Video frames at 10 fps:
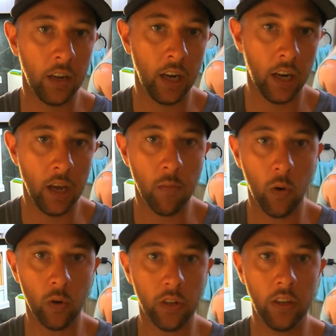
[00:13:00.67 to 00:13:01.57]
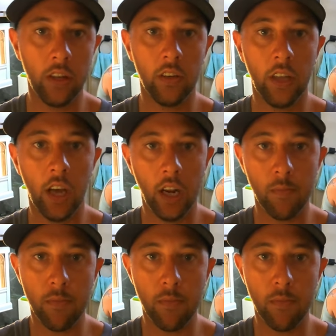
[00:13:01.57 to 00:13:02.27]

they need to eat more, so then they'll start eating